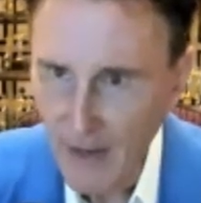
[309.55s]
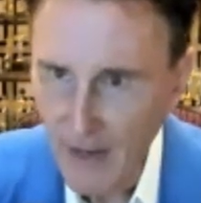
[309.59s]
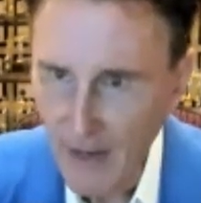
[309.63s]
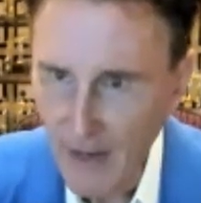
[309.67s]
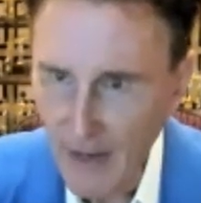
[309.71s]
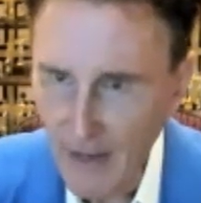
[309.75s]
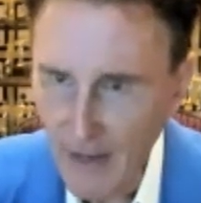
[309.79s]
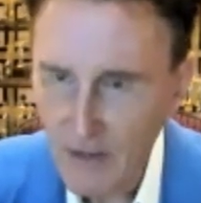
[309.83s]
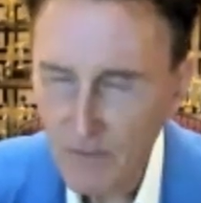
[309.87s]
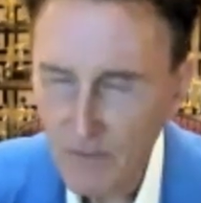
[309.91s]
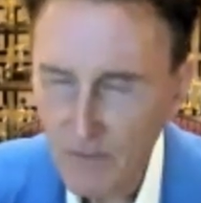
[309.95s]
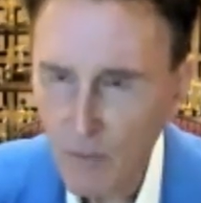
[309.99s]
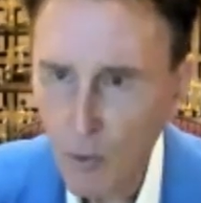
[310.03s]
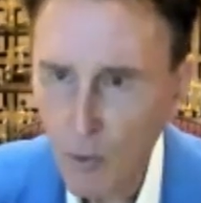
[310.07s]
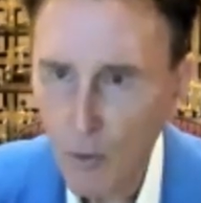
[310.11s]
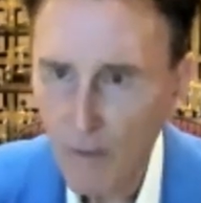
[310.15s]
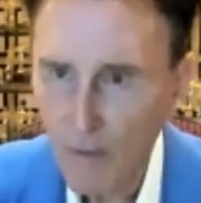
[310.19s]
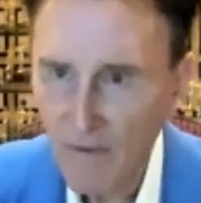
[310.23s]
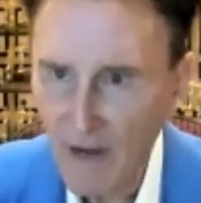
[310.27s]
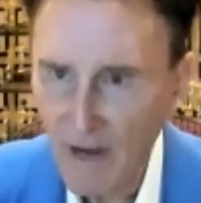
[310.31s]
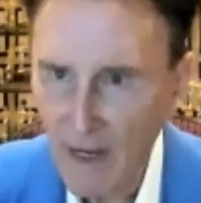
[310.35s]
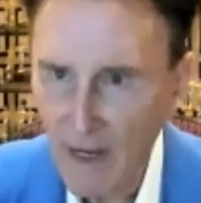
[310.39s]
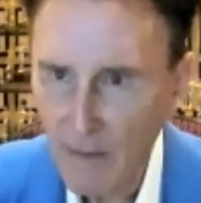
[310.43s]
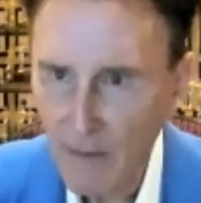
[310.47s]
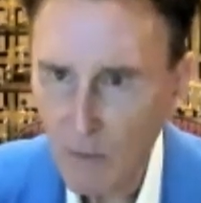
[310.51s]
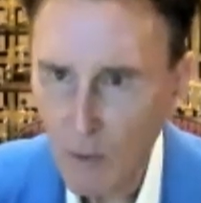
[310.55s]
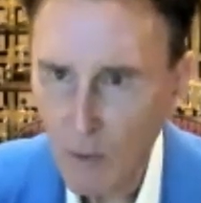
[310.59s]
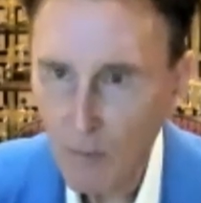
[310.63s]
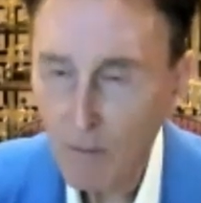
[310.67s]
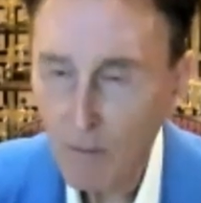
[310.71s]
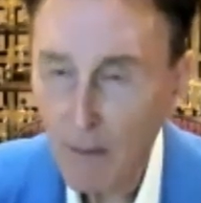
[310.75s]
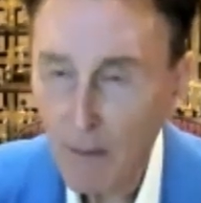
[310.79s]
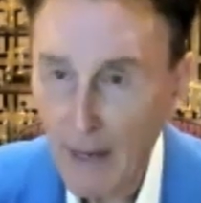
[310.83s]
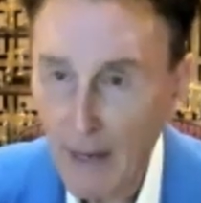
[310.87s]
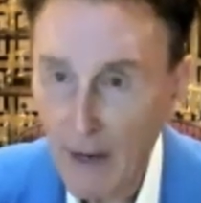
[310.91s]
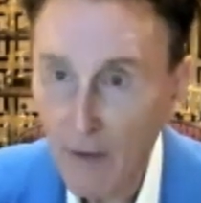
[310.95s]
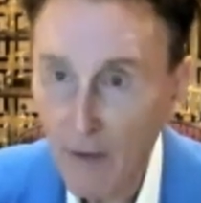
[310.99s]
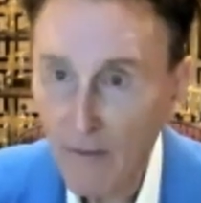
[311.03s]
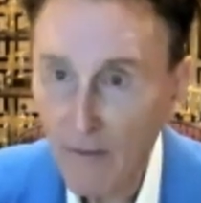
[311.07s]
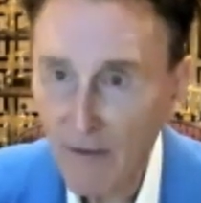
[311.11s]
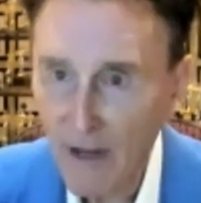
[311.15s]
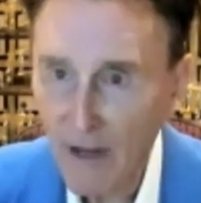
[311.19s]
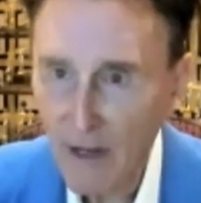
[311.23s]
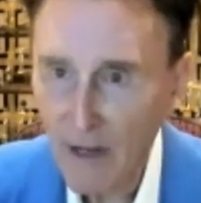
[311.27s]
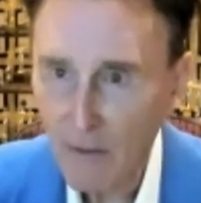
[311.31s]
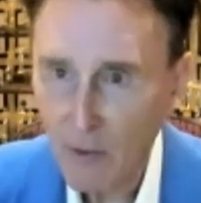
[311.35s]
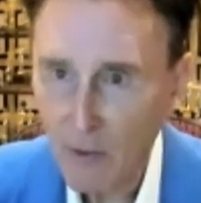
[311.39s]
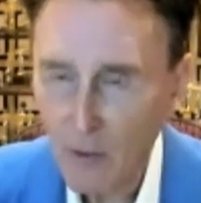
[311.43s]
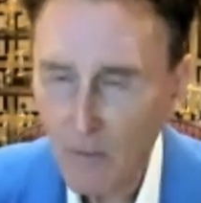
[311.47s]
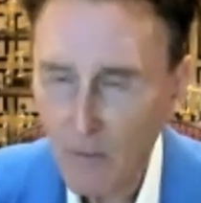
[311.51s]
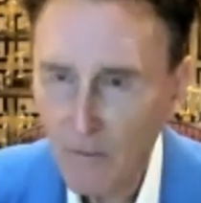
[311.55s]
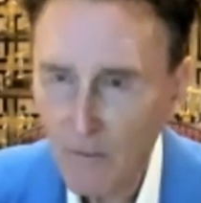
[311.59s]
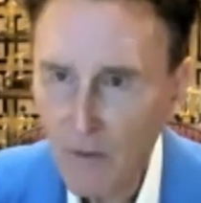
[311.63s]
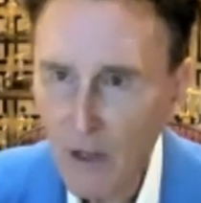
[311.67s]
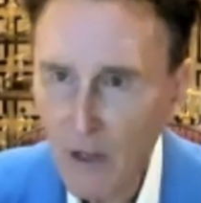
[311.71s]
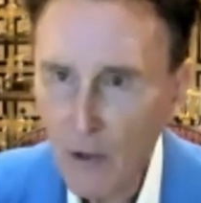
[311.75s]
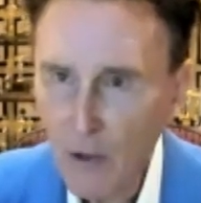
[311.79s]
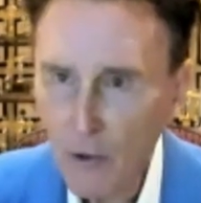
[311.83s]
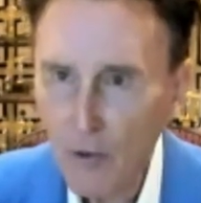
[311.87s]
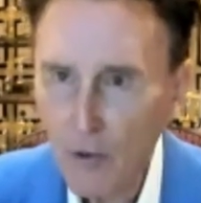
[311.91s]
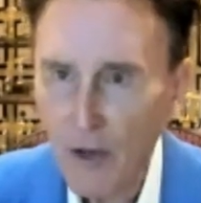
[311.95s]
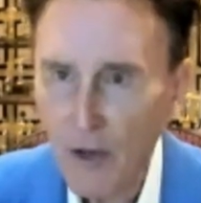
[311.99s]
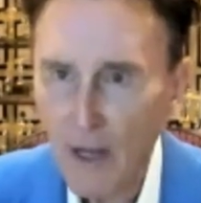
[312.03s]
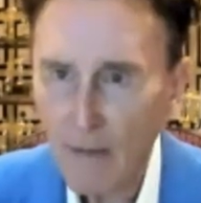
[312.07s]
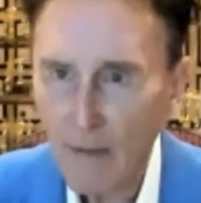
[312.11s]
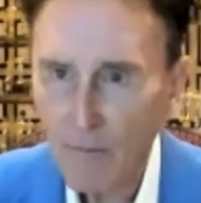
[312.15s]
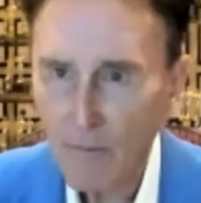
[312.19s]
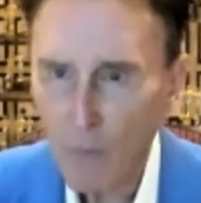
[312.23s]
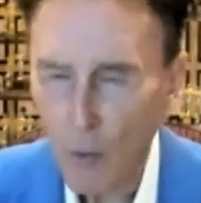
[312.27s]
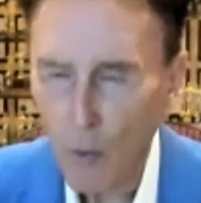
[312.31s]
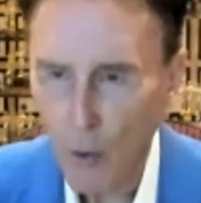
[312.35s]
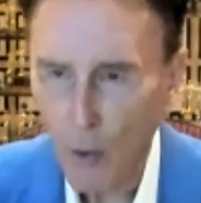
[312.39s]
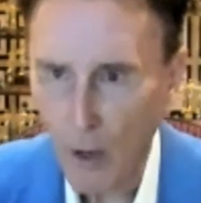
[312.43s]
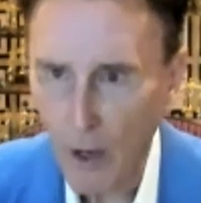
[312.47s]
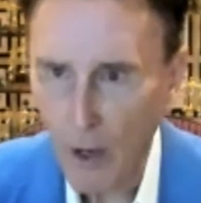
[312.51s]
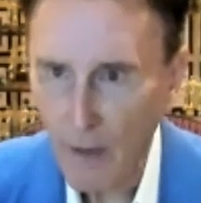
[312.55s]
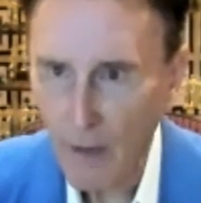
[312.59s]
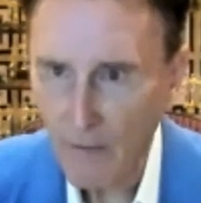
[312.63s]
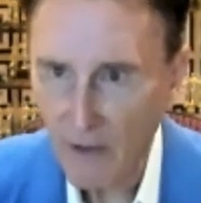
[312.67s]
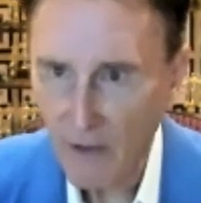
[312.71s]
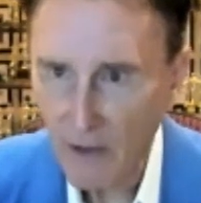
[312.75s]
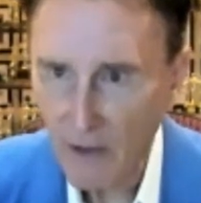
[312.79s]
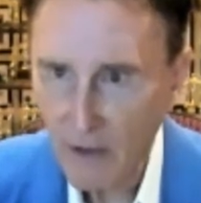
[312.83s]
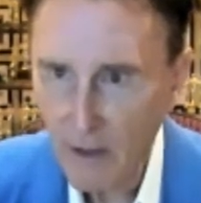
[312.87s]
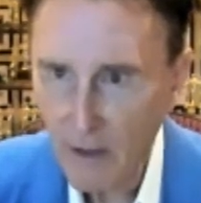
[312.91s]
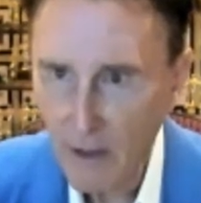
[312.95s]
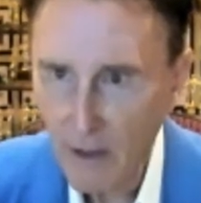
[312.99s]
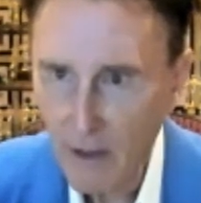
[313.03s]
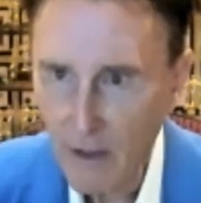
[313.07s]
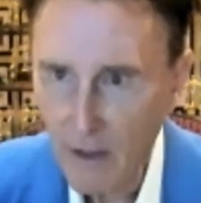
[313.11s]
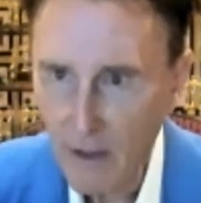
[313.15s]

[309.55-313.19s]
It's more available, bioavailable. You get more of it.